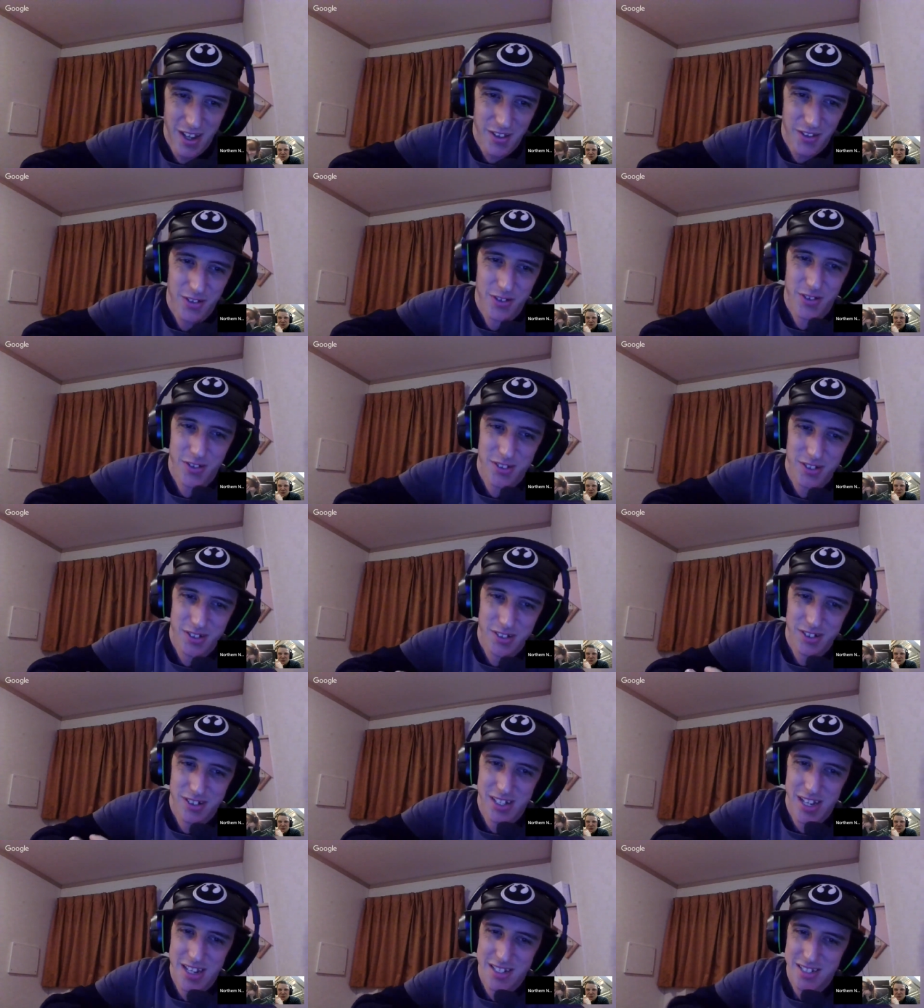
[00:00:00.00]
The Northern
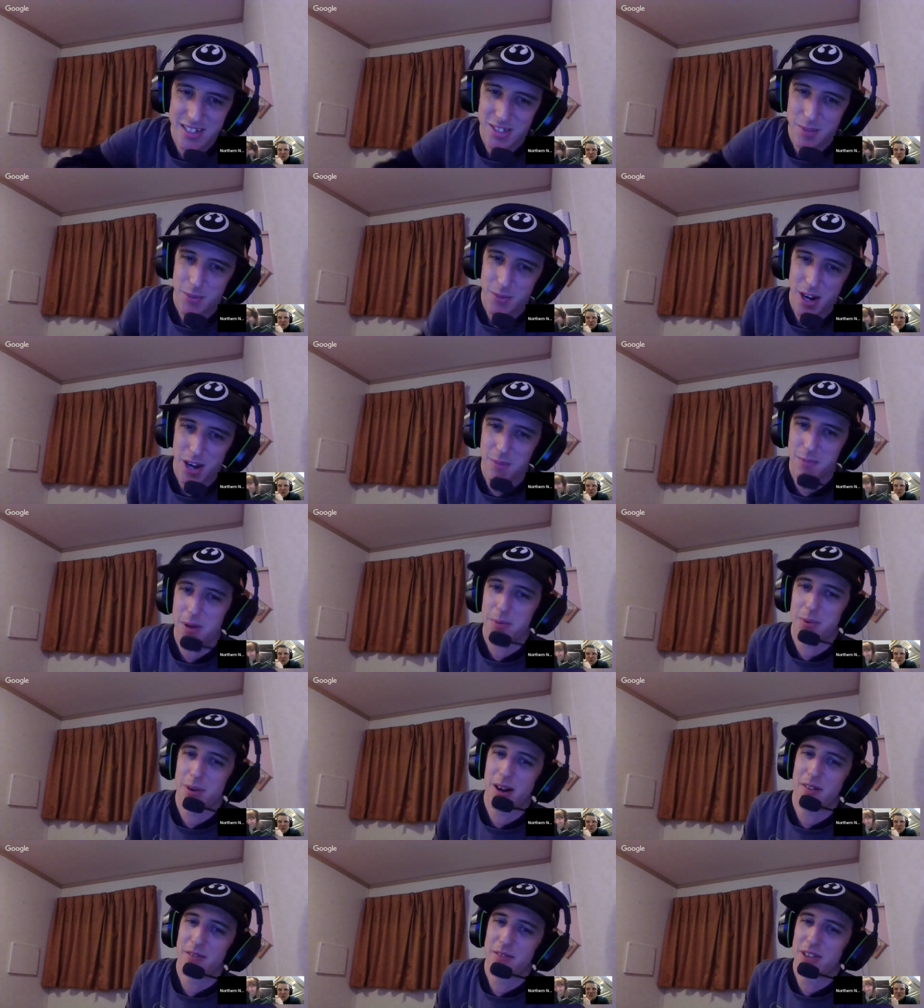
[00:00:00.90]
Nerdcast is a proud
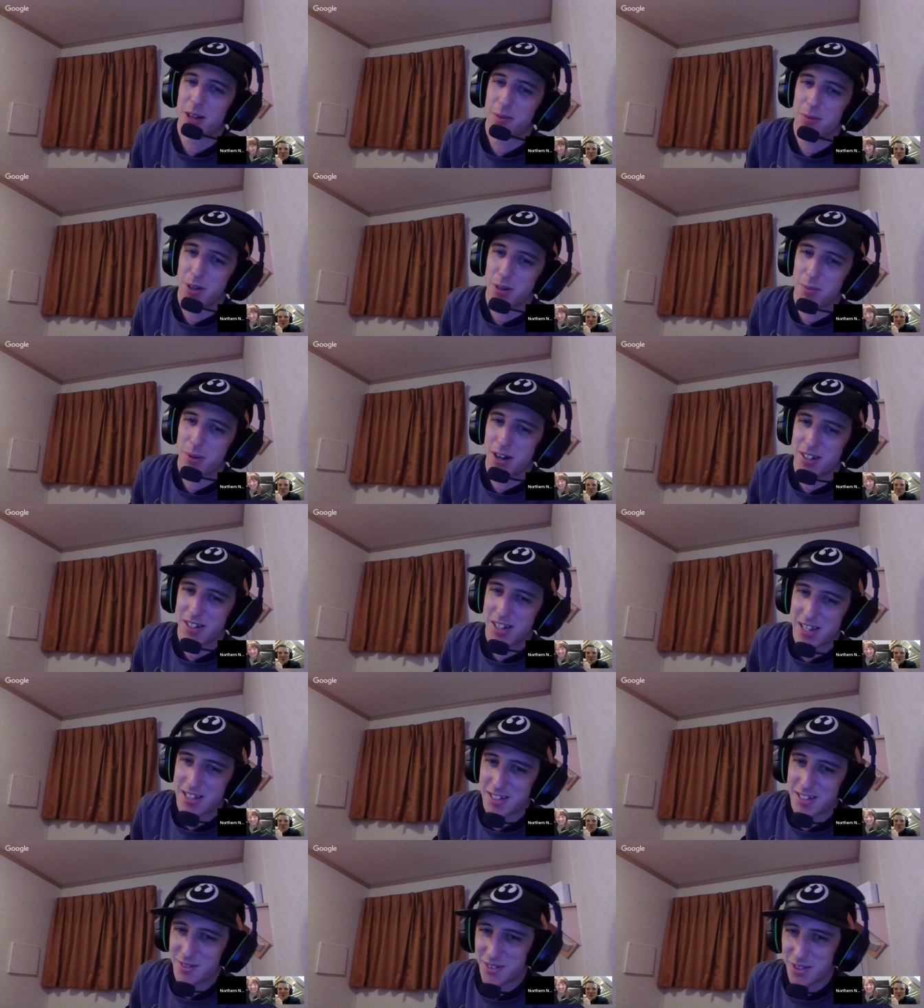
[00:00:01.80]
member of the Alberta
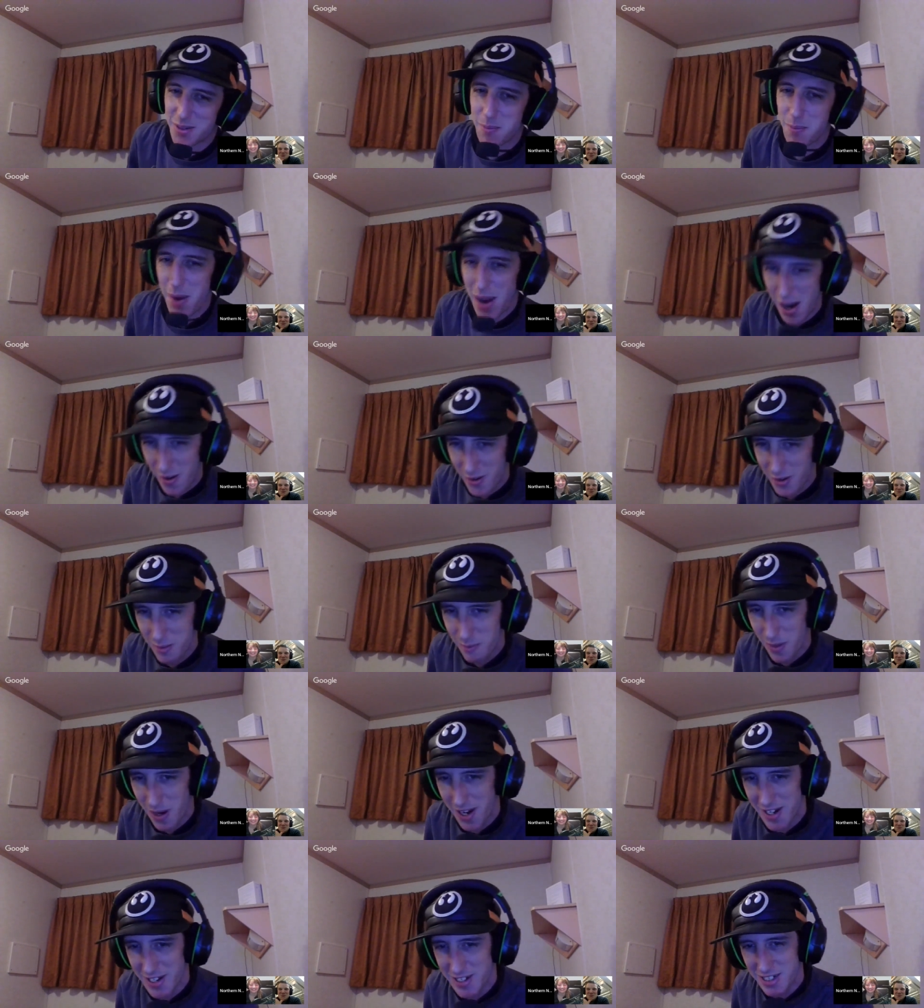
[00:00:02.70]
Podcast Network, powered
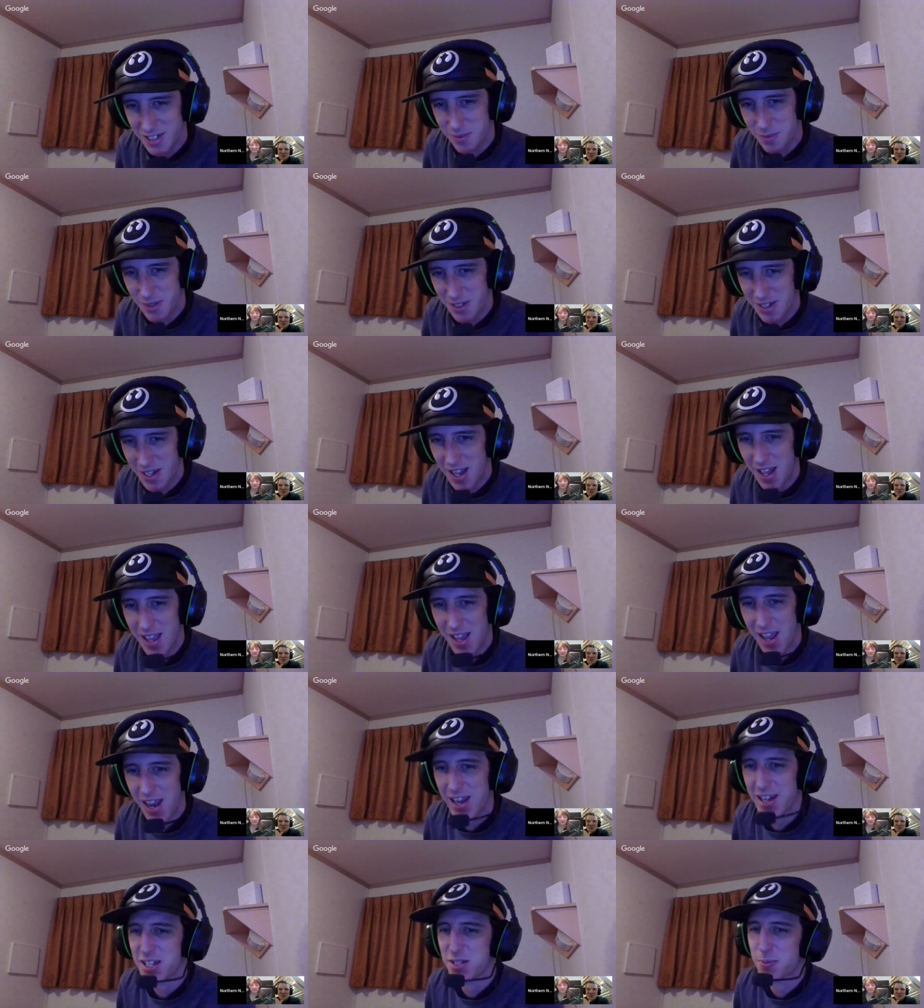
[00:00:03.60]
by ATV,
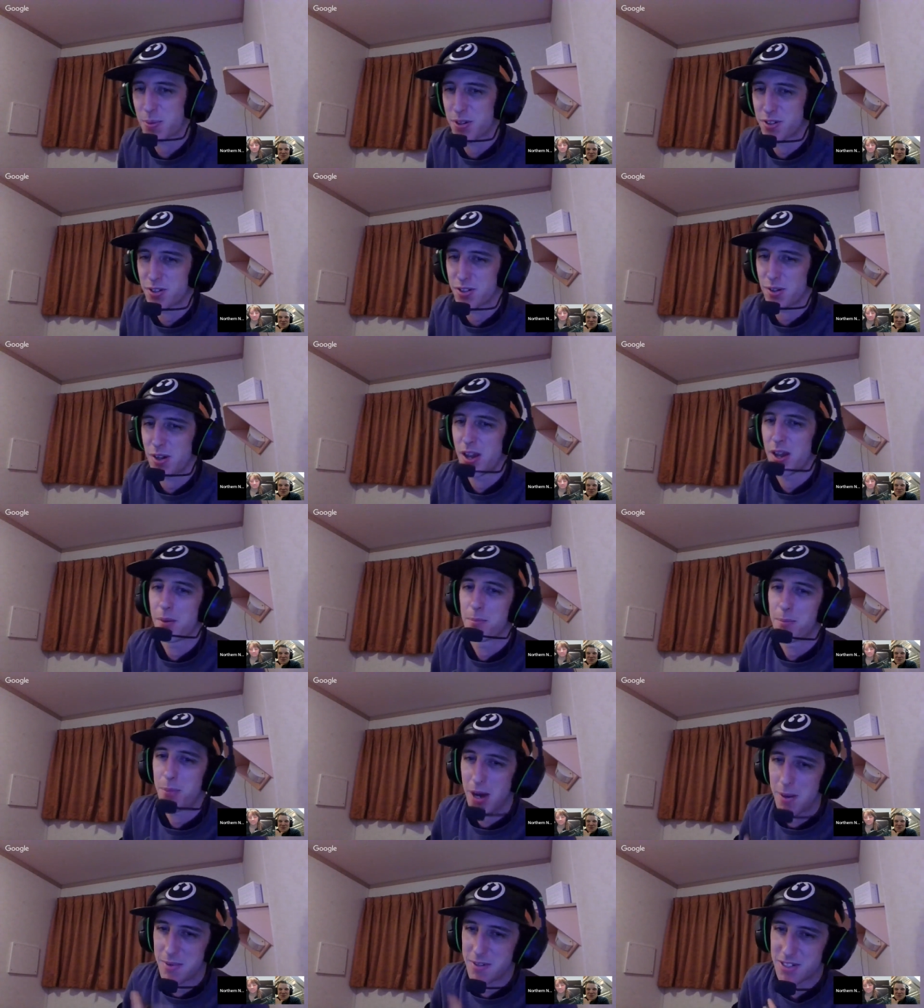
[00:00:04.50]
and is produced
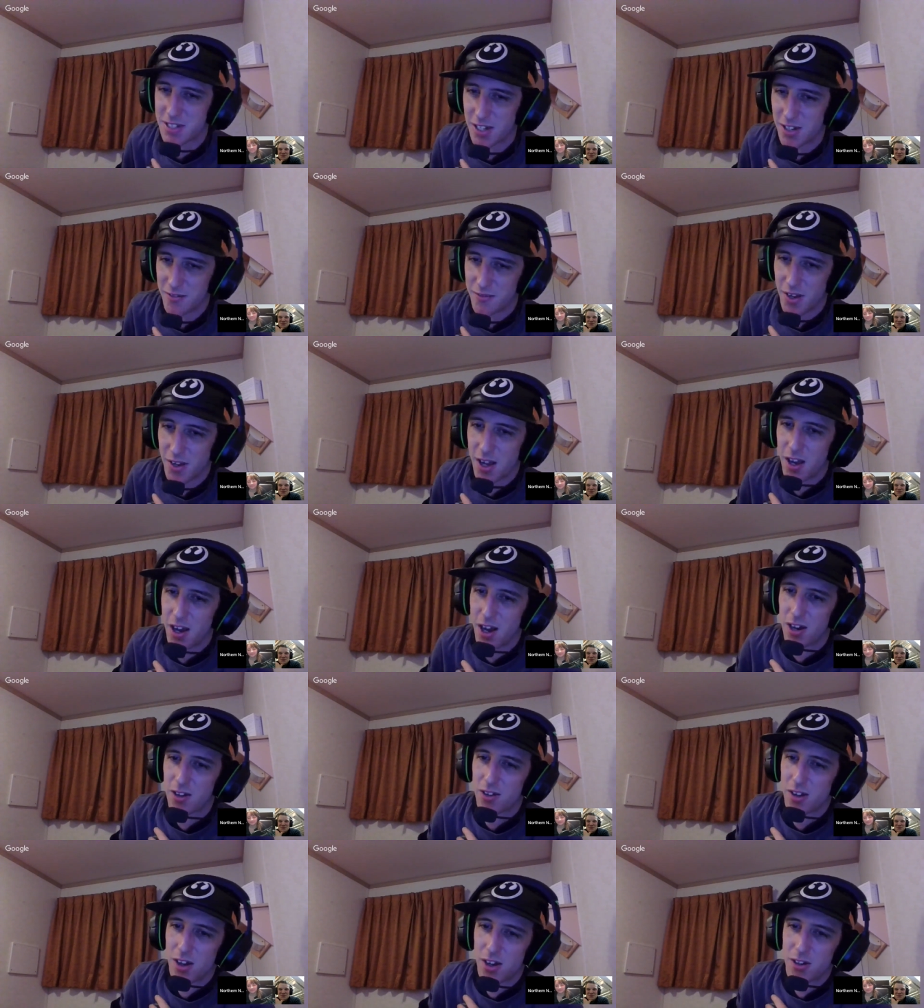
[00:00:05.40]
by myself
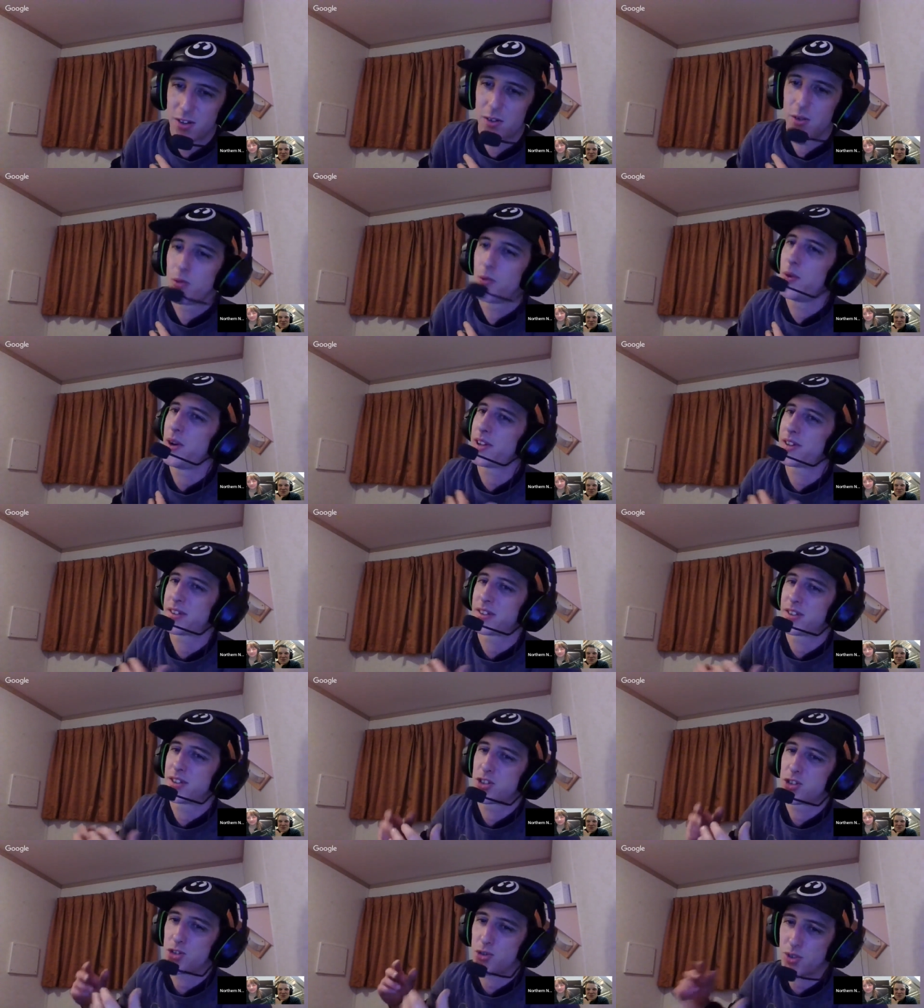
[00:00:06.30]
along with
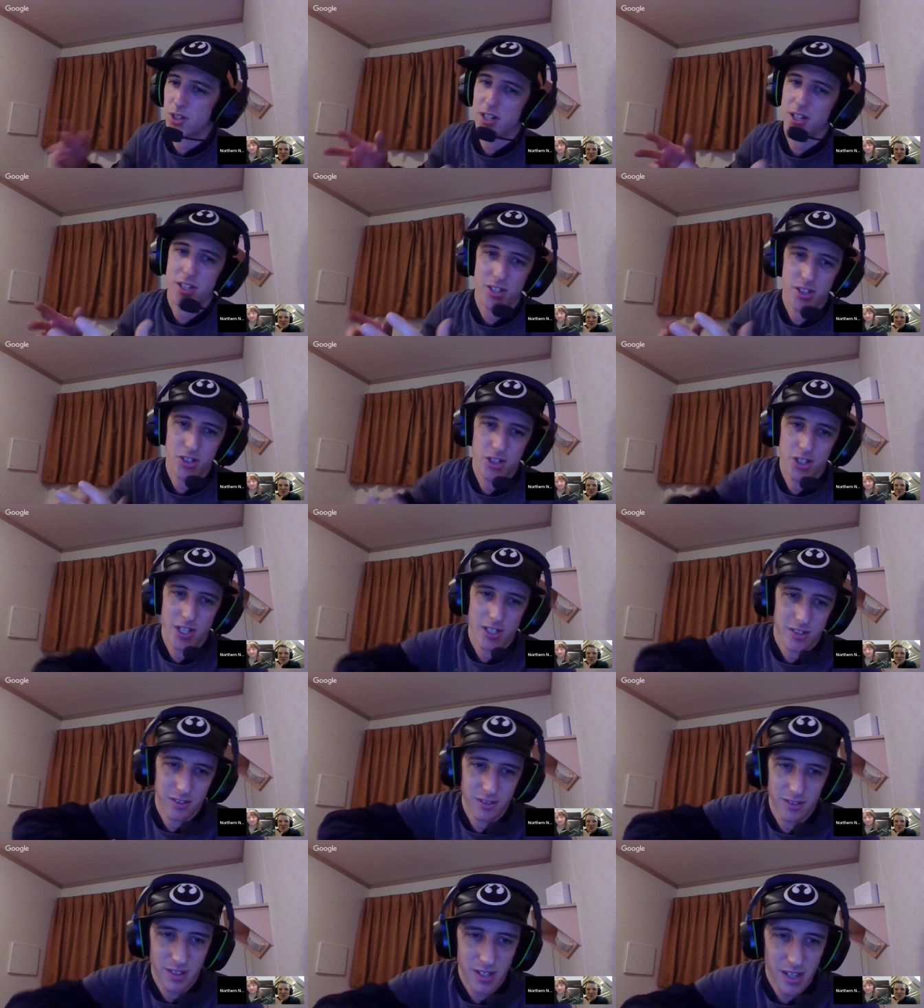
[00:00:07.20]
Trina
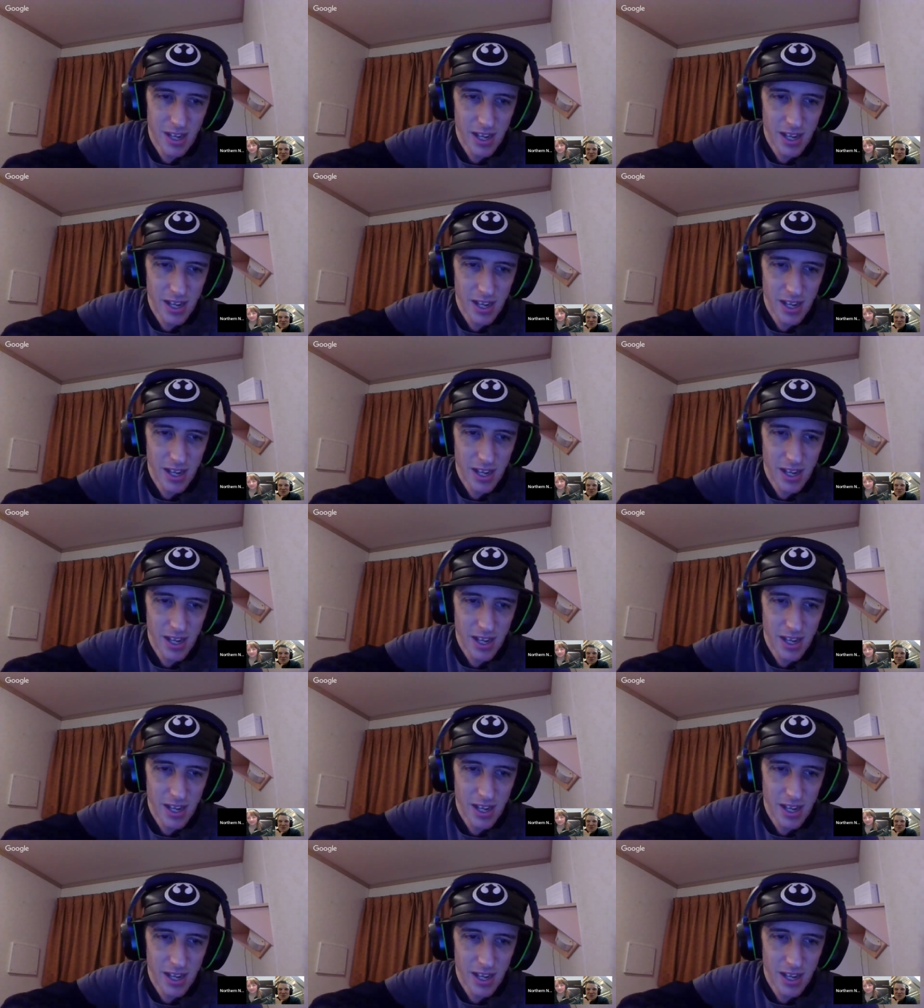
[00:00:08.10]
Schussel.